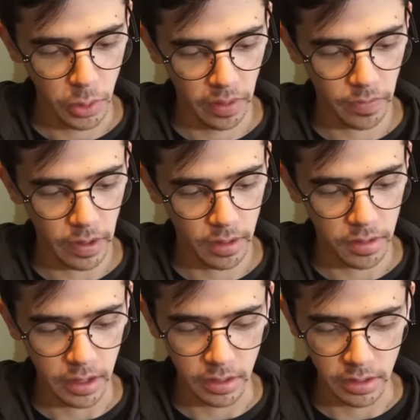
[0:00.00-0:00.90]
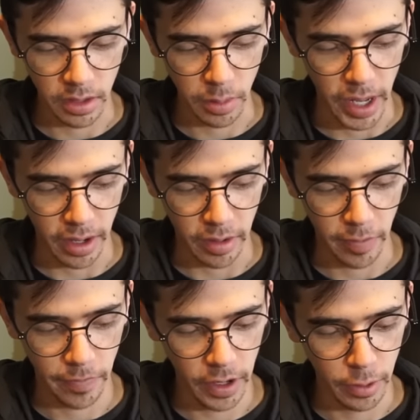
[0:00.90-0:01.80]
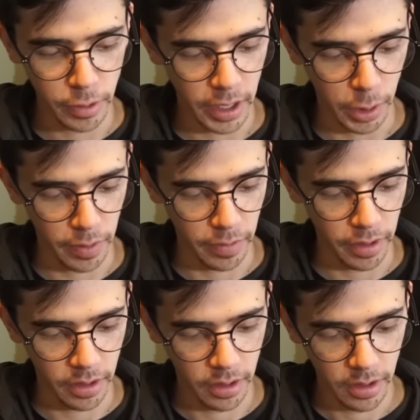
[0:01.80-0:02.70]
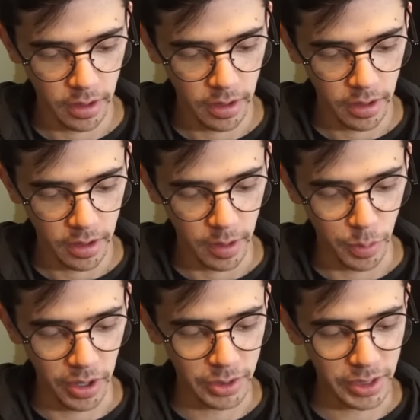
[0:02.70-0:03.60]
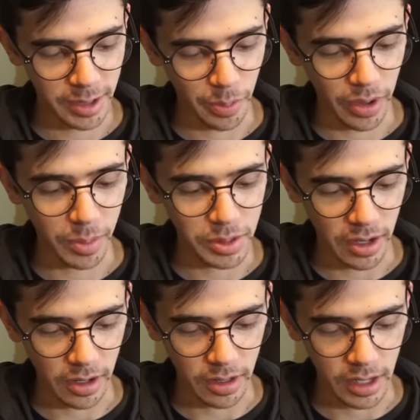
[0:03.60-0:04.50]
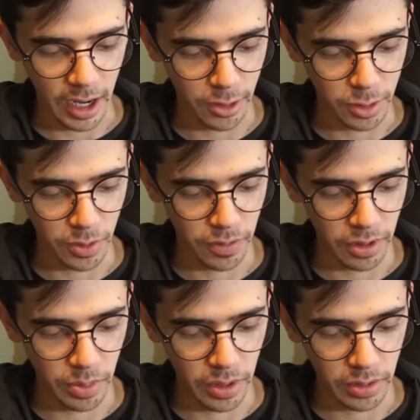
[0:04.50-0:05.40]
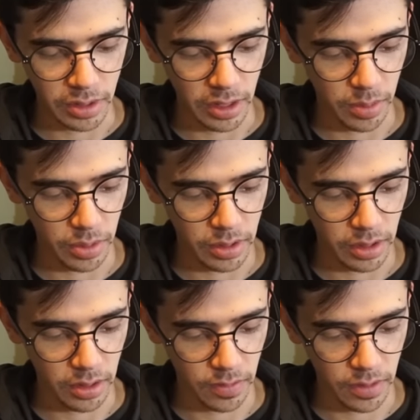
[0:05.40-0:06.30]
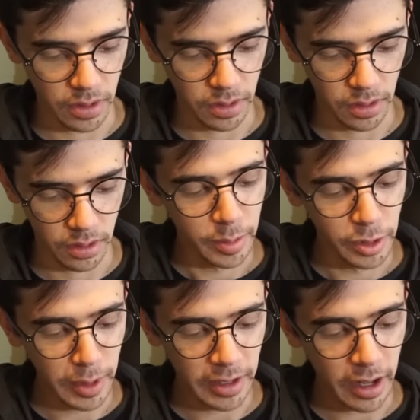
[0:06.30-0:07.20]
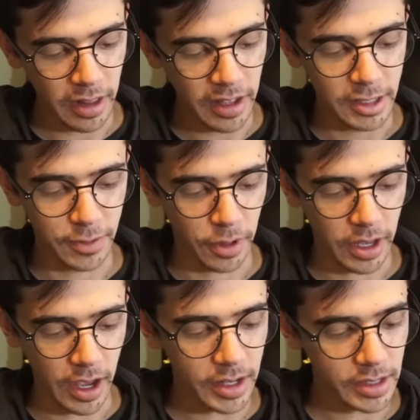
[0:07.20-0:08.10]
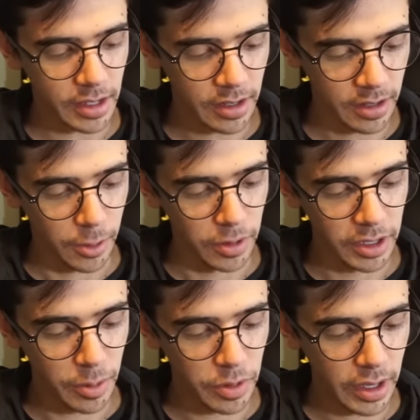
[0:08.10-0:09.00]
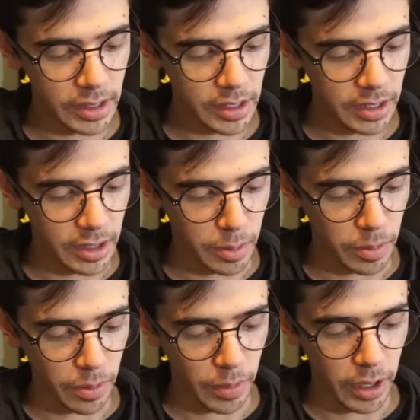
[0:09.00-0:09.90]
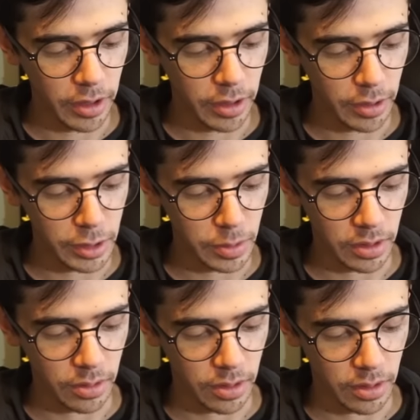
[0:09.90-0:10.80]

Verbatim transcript: You weren't a fan of things on the back of your phone, however, I purchased the pop sockets hours before you posted that particular vlog. The blue mandala is for Cassie. I really hope you guys like them. Merry Christmas.